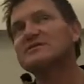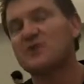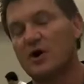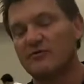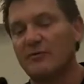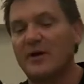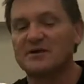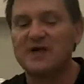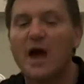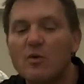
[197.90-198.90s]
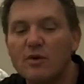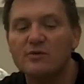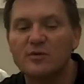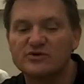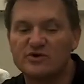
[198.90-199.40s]
that's hard for me is I
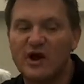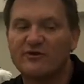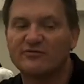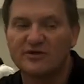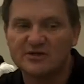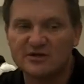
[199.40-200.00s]
want witchcraft,